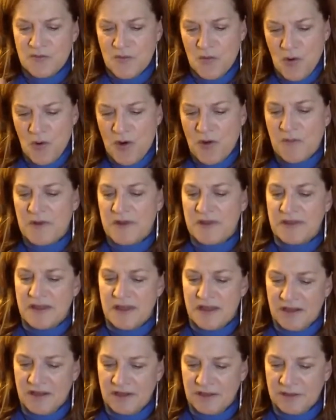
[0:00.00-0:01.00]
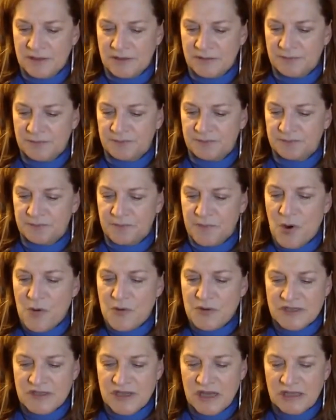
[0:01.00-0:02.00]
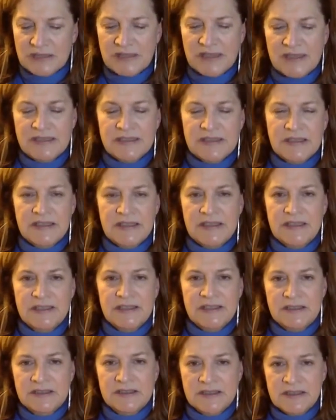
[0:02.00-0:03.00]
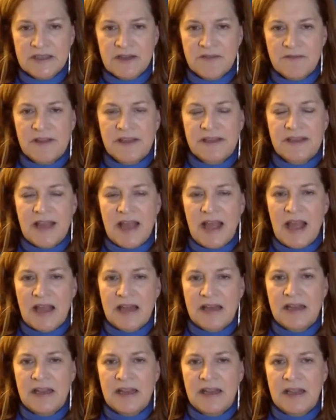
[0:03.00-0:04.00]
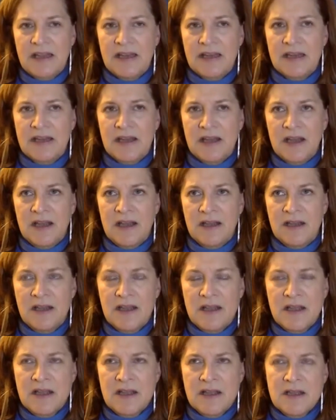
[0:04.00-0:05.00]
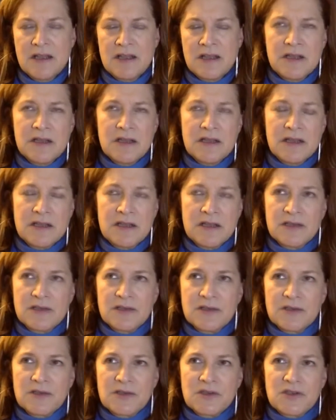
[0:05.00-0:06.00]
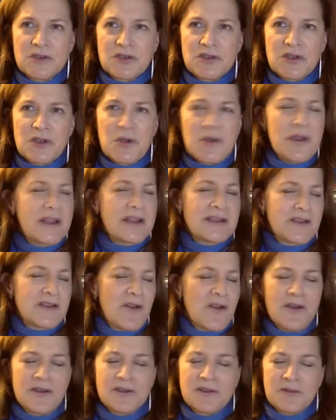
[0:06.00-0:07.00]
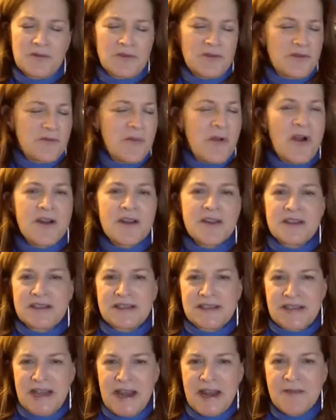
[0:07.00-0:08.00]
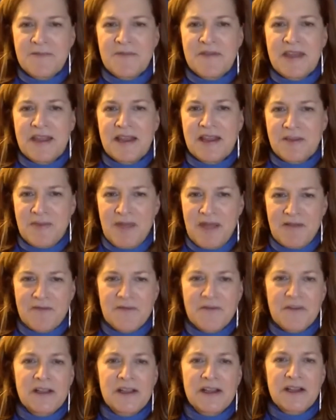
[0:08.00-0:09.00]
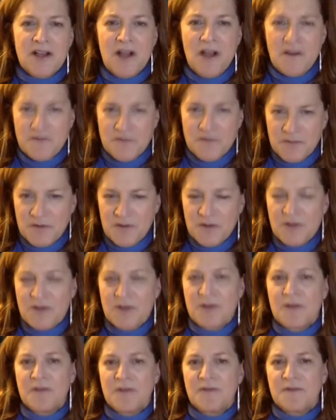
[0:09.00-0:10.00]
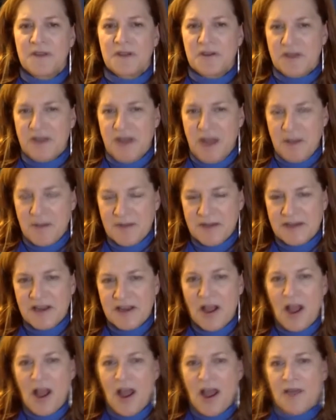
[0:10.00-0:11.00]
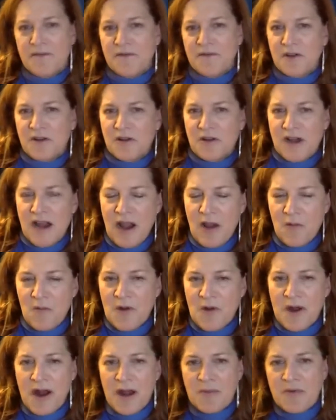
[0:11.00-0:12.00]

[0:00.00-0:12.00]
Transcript: more with posts on LinkedIn and stuff like that. And so it's all sort of part of the same thing about feeling comfortable, figuring out my time, figuring out where I